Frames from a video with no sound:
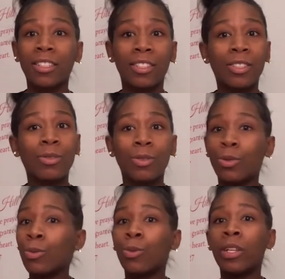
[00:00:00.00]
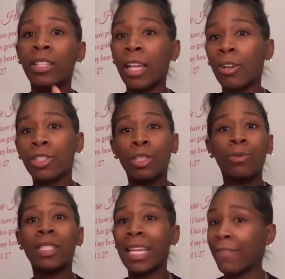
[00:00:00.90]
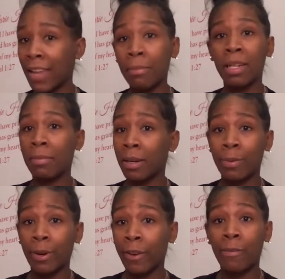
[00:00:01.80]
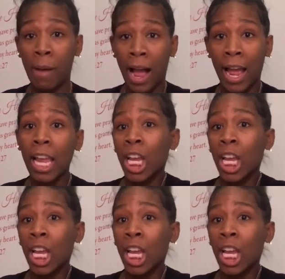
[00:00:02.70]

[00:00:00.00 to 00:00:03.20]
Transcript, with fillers: she you would have thought she was a family member of mine.